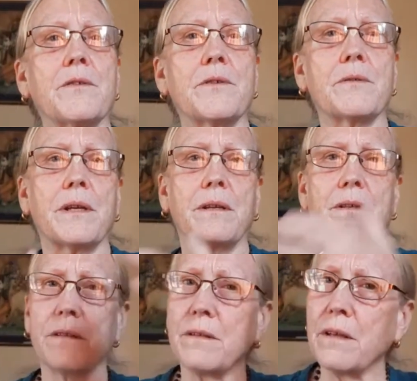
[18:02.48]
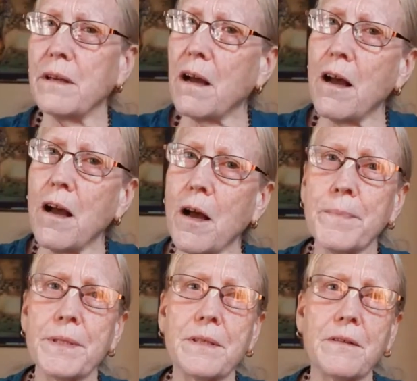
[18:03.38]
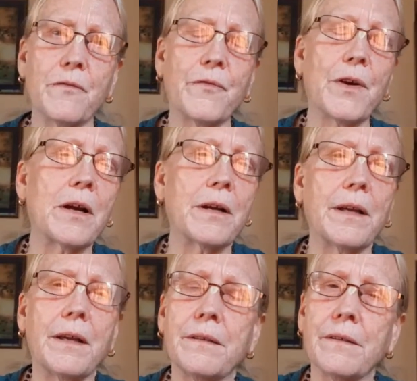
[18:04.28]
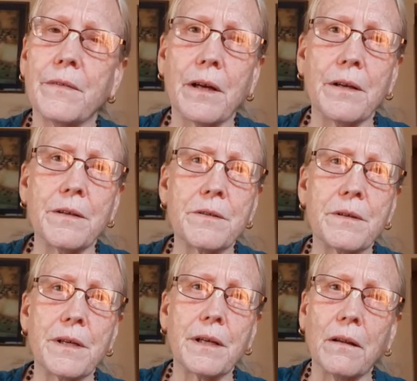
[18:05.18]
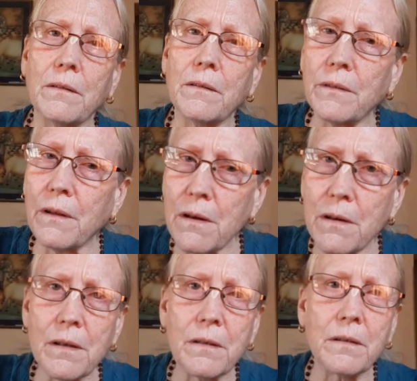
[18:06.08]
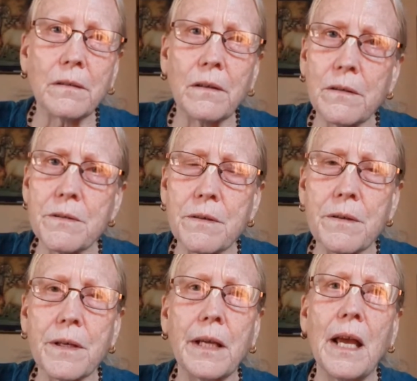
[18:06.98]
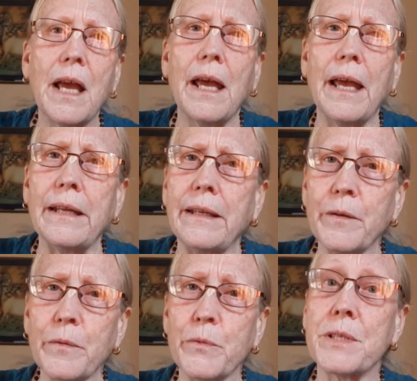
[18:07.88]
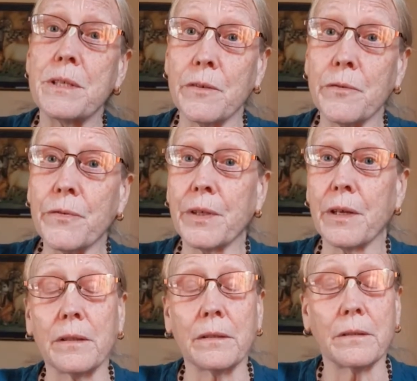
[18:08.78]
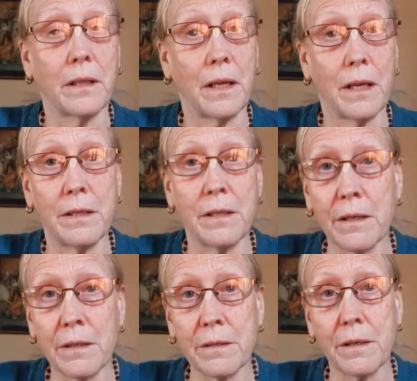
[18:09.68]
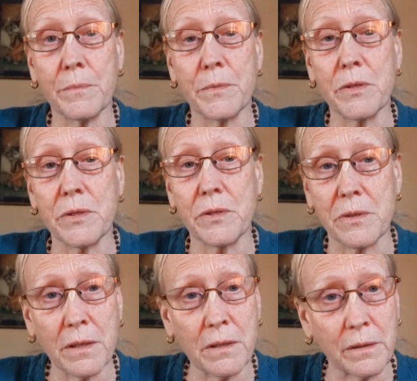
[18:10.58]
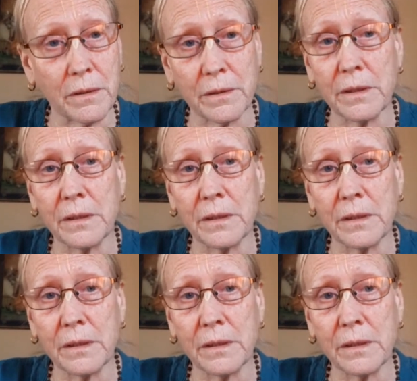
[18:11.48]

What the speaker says: country to the opposite far end of the country, a long, long journey. And it was difficult. And Narottama struggled.